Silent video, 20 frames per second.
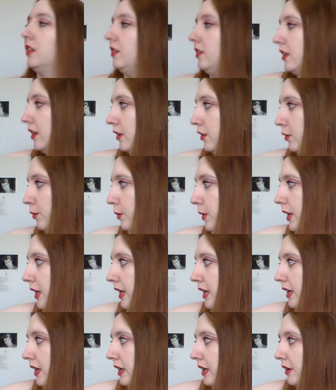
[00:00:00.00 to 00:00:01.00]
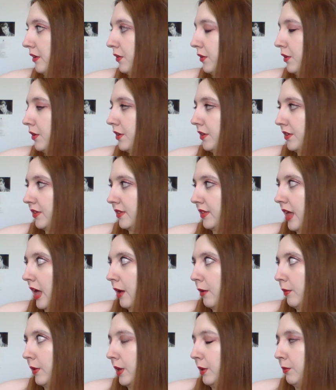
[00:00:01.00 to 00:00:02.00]
this way, and of course
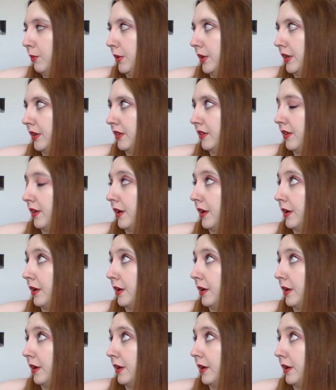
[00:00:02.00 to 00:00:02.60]
that way was